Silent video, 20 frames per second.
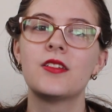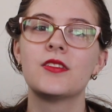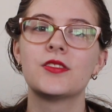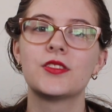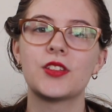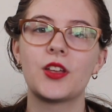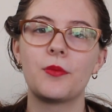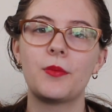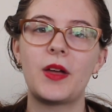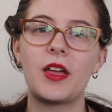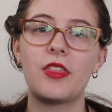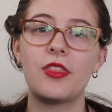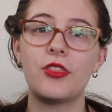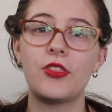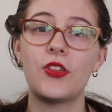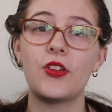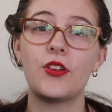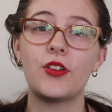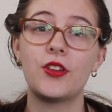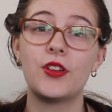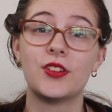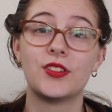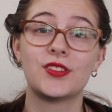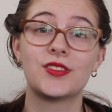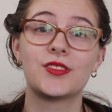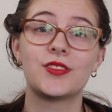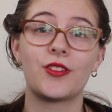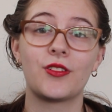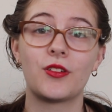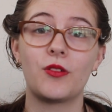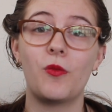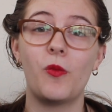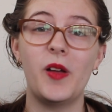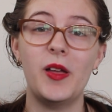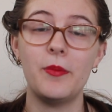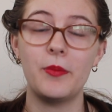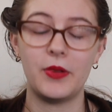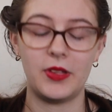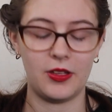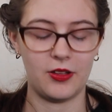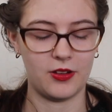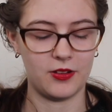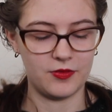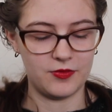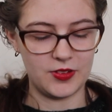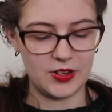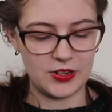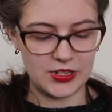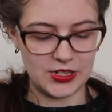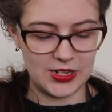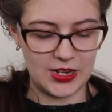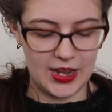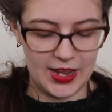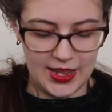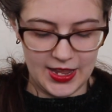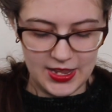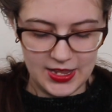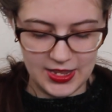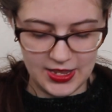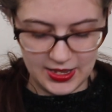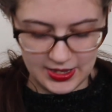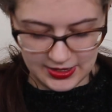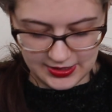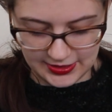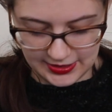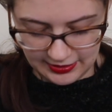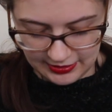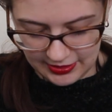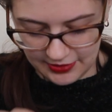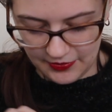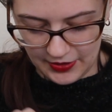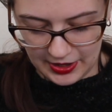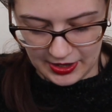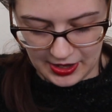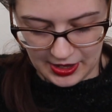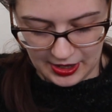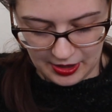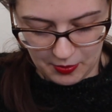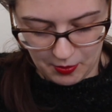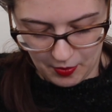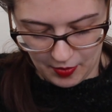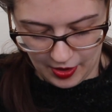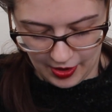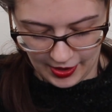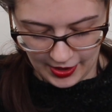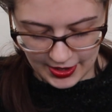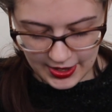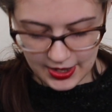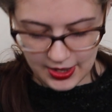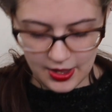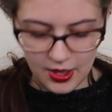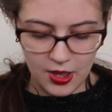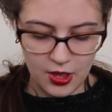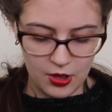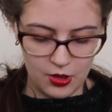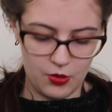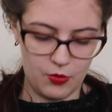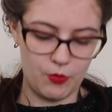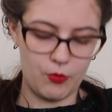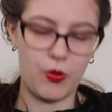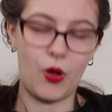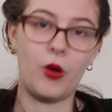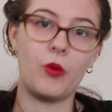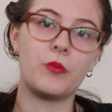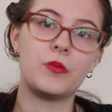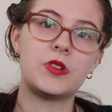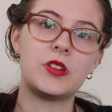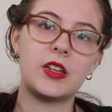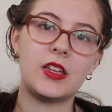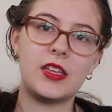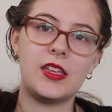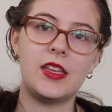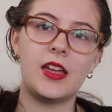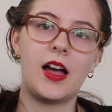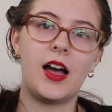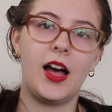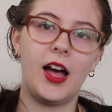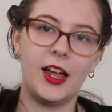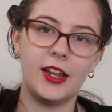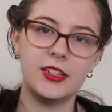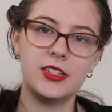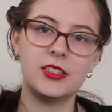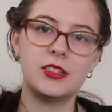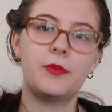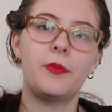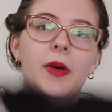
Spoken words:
So my third sock whip of today is living in my Bold Yarns